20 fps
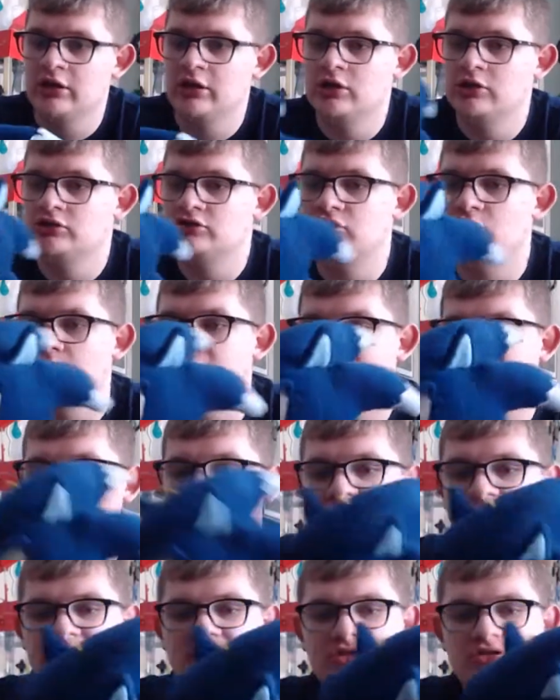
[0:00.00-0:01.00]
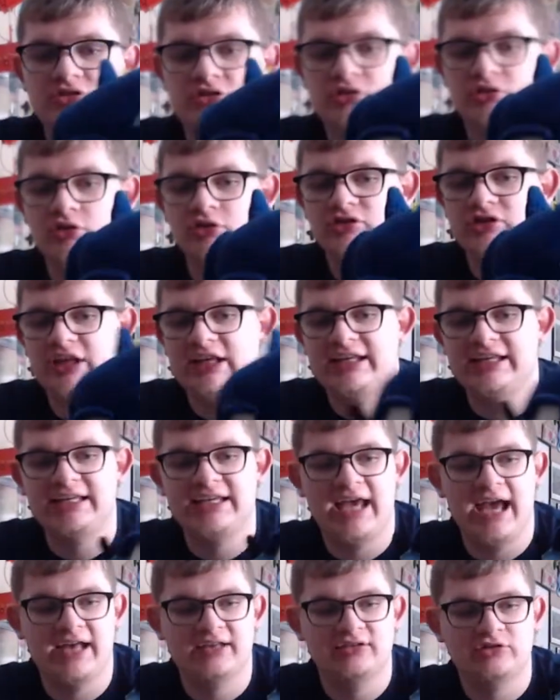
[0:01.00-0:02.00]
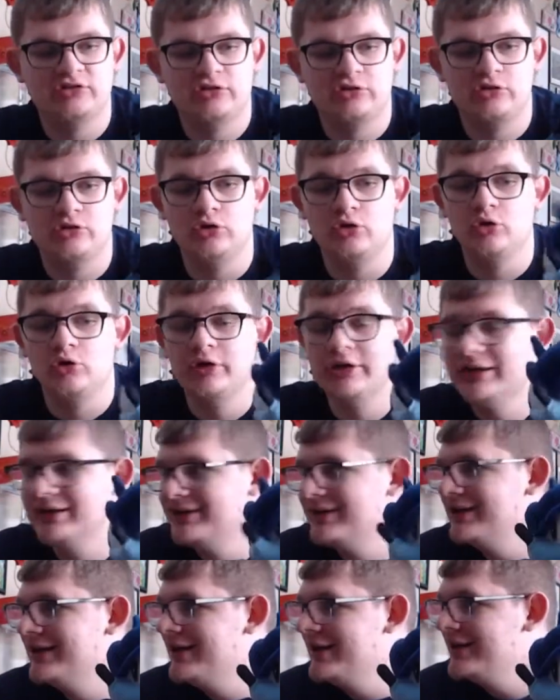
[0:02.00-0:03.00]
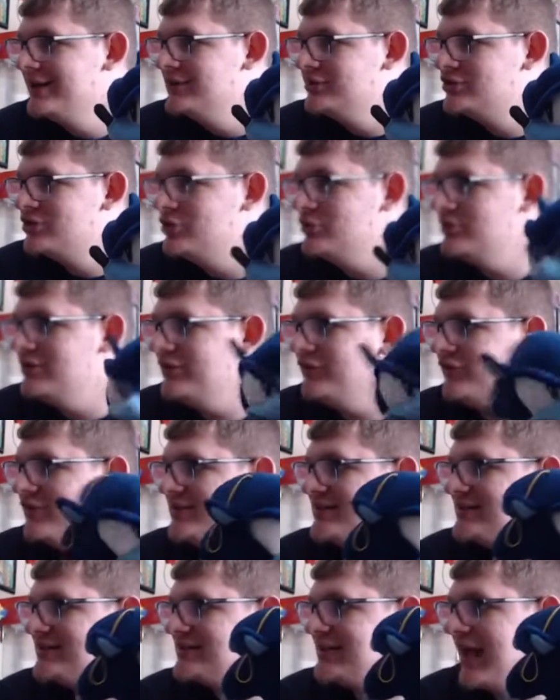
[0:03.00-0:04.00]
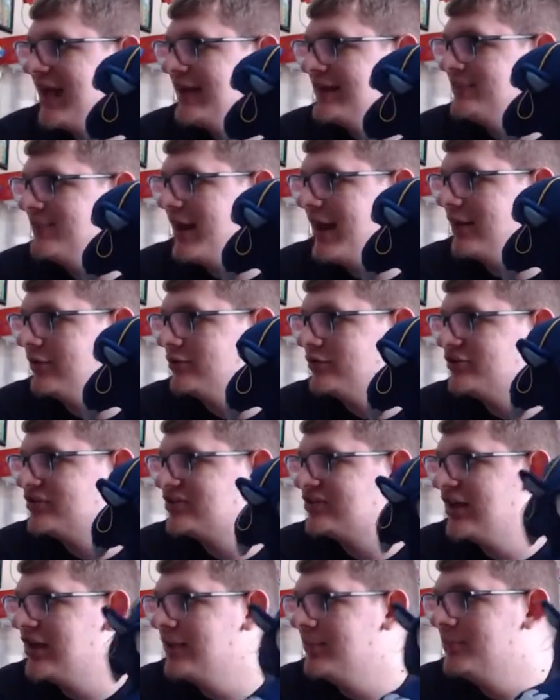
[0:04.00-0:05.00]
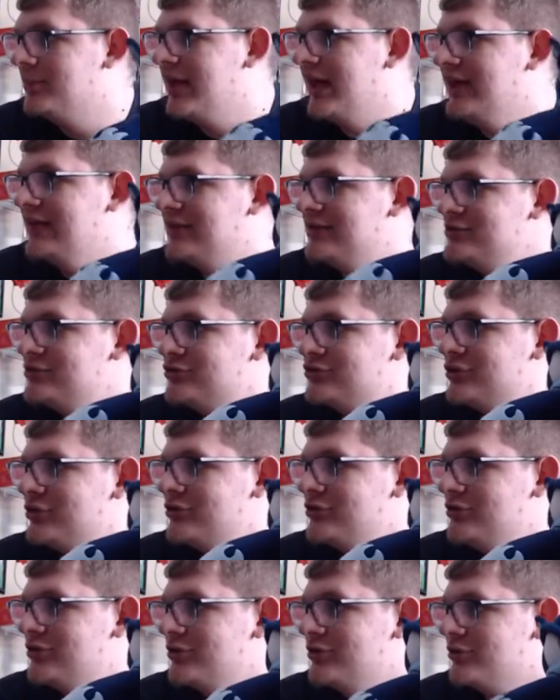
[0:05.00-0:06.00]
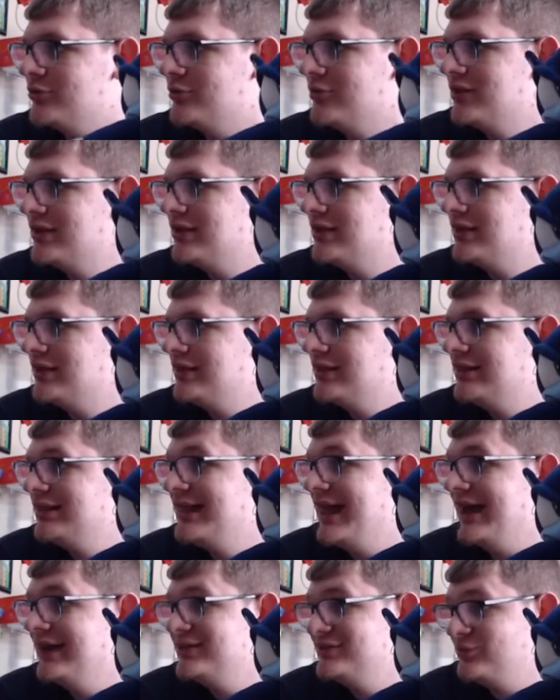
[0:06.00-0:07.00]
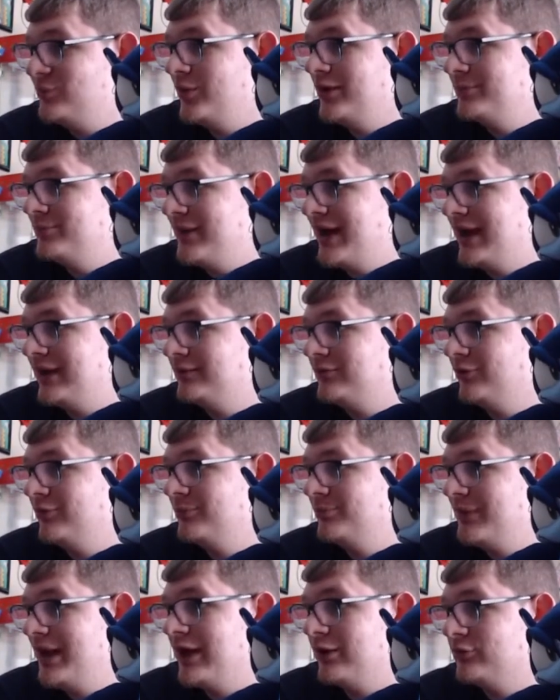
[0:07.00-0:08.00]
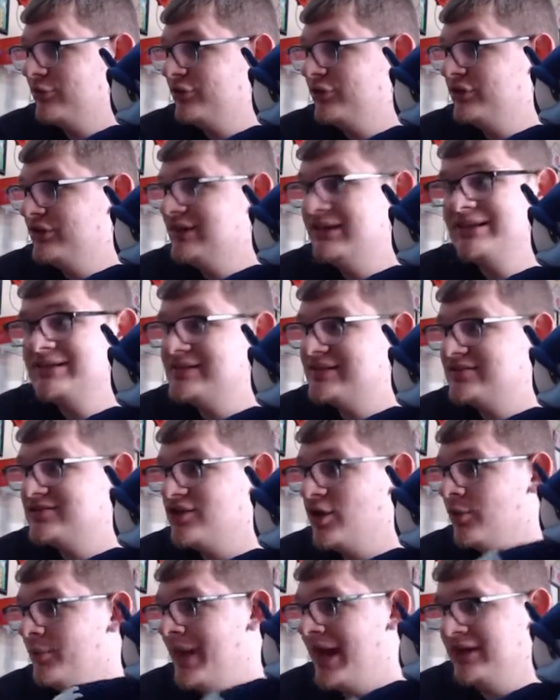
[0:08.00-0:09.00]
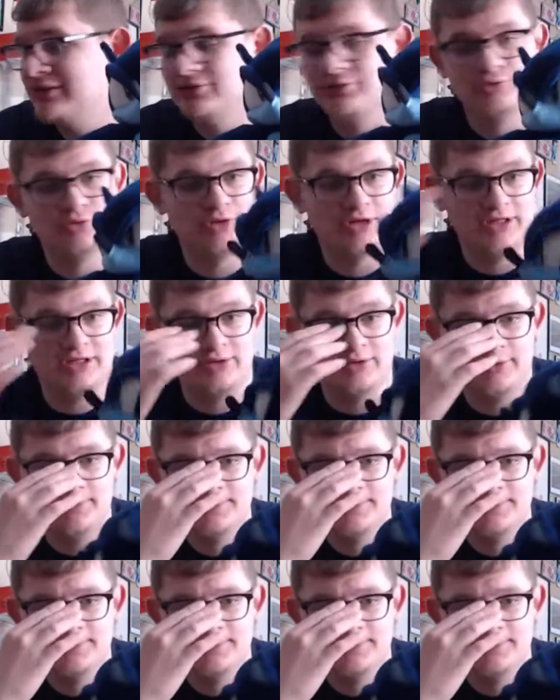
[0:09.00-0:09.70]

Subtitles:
So it kind of just looks like he has two different side mouths. But I can assure you, that is one mouth. This is no magic trick here.